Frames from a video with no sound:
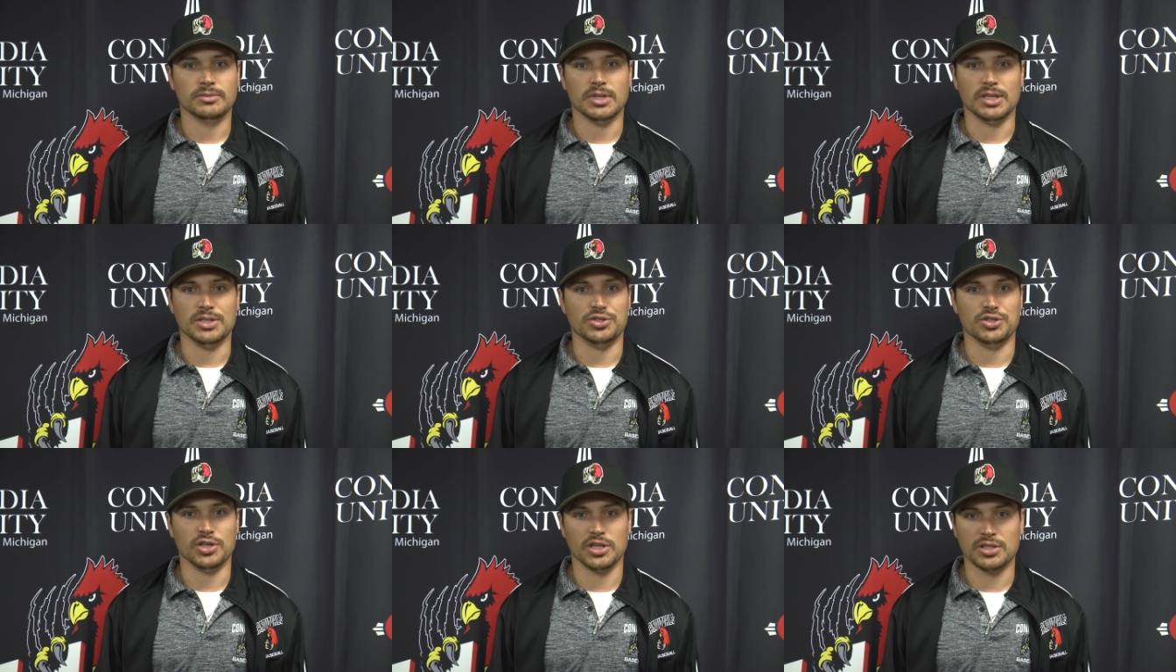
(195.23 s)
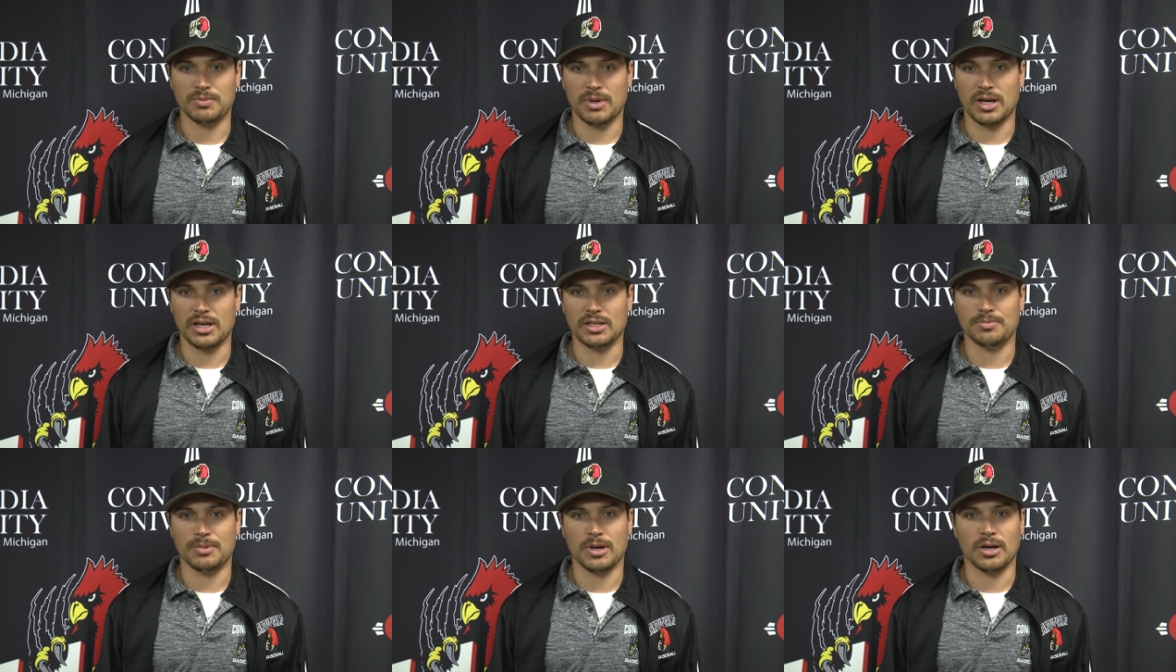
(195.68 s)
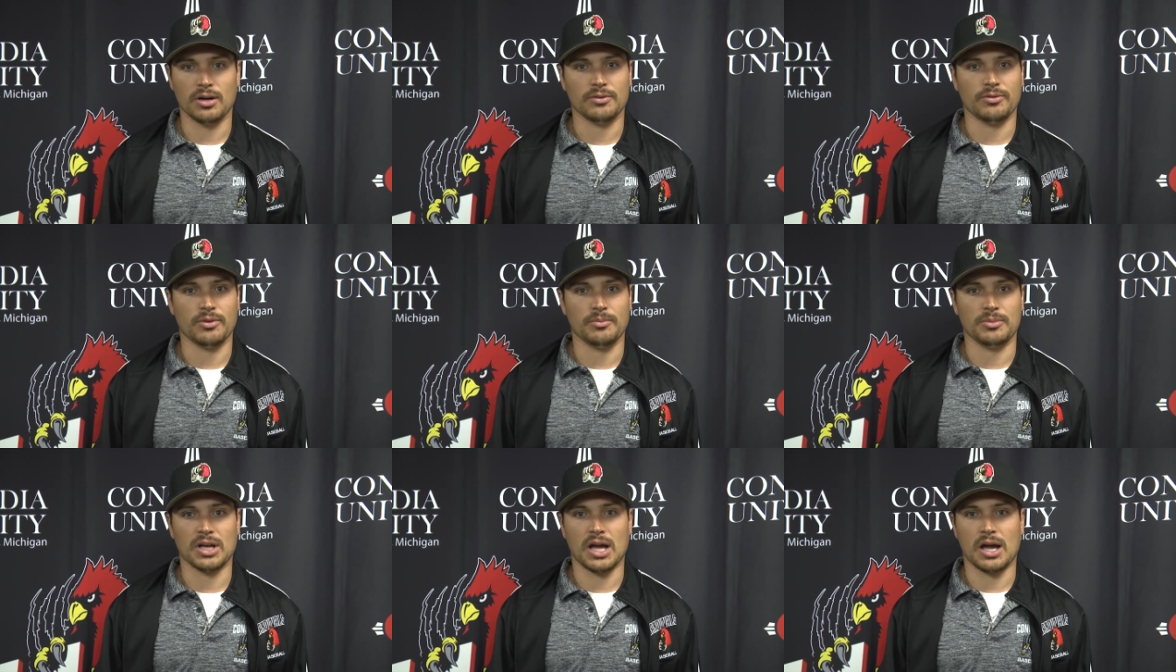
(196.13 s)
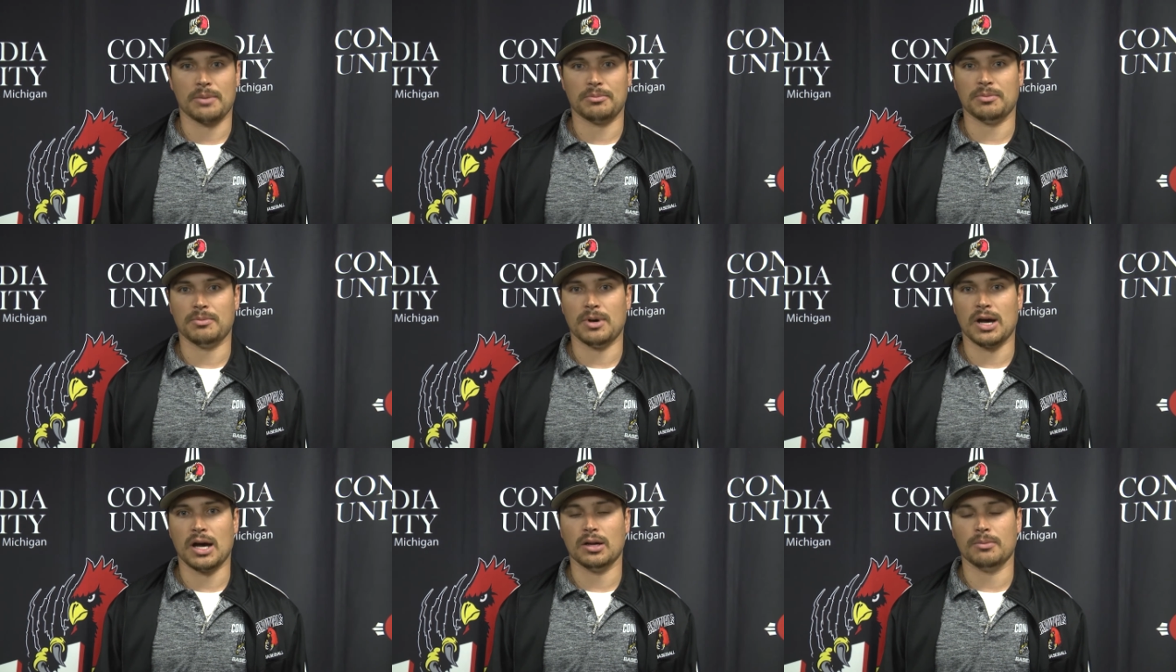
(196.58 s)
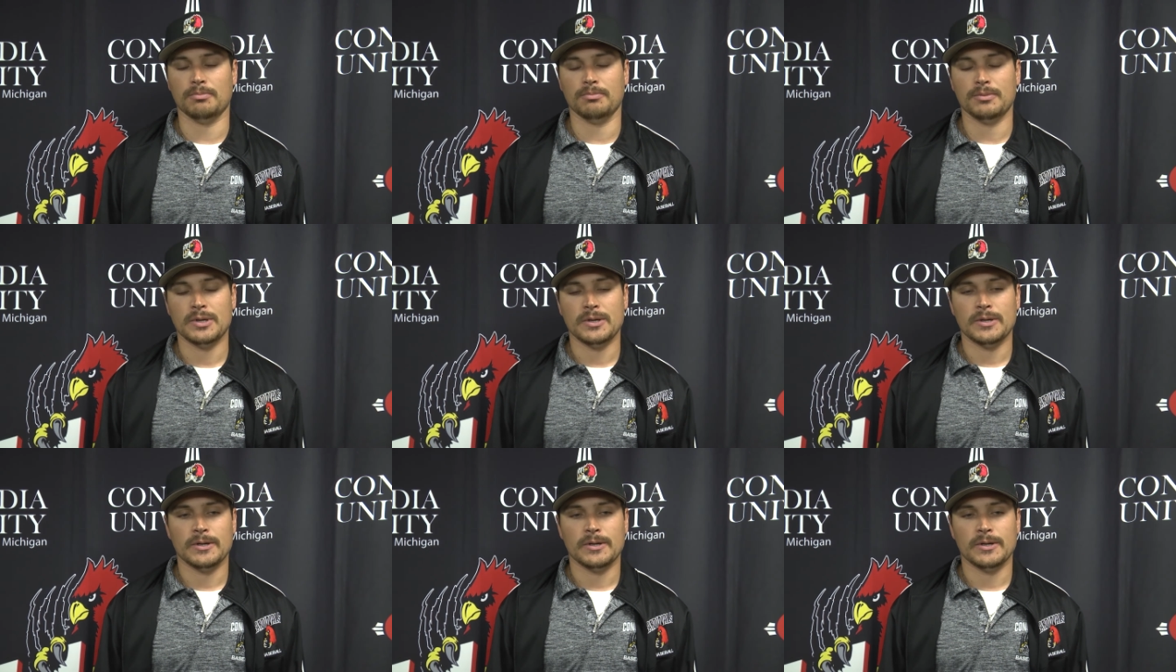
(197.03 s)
It's just made us better from top to bottom.